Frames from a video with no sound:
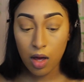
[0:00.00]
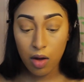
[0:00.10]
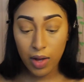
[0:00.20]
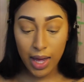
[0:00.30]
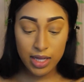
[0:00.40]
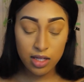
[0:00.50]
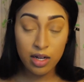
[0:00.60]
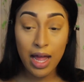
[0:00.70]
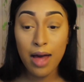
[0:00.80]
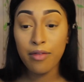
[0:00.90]
Okay, so
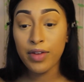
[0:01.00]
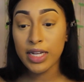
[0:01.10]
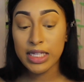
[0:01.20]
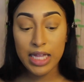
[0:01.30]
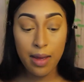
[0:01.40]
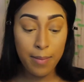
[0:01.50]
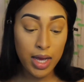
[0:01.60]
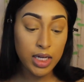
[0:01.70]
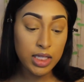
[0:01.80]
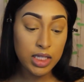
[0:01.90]
now I'm finna set my
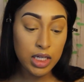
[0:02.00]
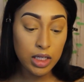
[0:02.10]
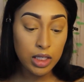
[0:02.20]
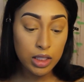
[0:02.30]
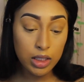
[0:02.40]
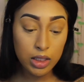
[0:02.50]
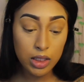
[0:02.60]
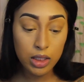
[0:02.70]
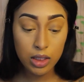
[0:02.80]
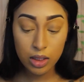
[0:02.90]
concealer.
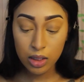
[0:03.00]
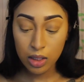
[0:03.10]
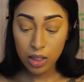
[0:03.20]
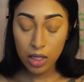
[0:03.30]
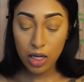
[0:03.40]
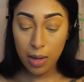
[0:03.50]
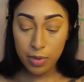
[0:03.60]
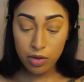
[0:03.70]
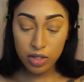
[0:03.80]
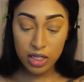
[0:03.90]
And I'm
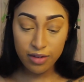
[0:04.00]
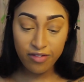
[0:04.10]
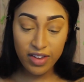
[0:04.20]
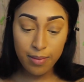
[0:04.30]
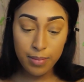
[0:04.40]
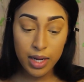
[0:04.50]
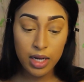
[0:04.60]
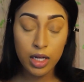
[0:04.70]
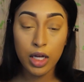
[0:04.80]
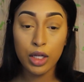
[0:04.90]
using the Fit Me
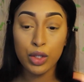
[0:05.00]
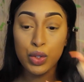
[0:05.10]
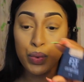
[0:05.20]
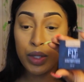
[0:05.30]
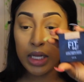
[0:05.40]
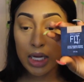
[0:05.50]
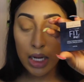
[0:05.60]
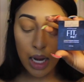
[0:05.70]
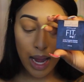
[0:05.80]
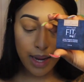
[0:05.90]
in the color 20
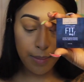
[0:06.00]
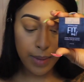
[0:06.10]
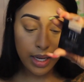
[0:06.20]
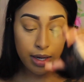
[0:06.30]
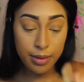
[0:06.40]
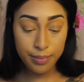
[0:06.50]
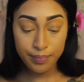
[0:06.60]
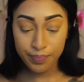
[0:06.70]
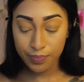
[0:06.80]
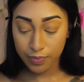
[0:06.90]
light medium.
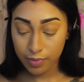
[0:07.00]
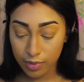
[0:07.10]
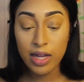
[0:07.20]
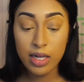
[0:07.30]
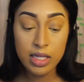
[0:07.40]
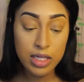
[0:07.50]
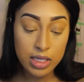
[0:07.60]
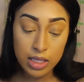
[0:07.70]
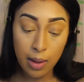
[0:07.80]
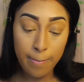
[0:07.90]
I think this is
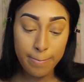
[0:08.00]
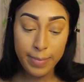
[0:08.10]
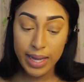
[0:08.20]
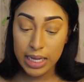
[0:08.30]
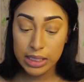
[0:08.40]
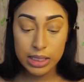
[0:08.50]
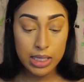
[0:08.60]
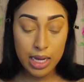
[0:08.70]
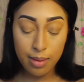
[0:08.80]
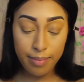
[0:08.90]
the best
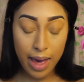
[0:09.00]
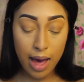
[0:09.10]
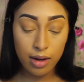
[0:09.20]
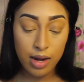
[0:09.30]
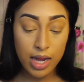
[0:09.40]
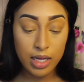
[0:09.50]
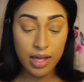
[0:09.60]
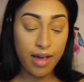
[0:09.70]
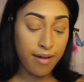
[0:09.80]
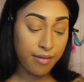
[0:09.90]
setting powder that
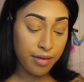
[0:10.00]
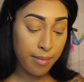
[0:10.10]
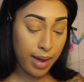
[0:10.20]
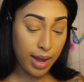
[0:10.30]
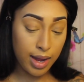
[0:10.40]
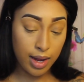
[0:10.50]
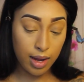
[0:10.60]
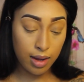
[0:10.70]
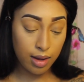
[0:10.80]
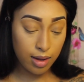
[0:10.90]
could ever made.
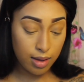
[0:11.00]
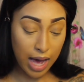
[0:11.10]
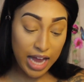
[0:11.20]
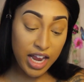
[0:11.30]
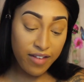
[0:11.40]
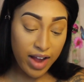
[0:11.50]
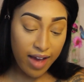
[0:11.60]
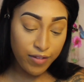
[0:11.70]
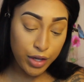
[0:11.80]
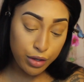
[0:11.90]
I never
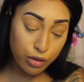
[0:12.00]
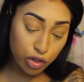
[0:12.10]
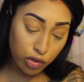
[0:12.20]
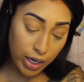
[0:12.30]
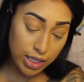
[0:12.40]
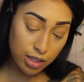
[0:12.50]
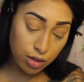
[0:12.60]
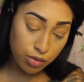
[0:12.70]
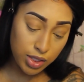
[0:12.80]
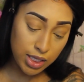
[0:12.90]
have used
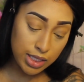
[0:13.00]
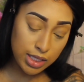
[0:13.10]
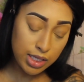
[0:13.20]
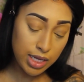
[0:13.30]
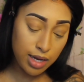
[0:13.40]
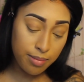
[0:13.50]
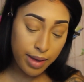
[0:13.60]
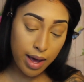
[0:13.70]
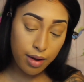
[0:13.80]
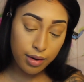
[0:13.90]
translucent setting
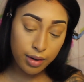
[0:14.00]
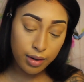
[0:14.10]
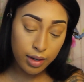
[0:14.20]
powder.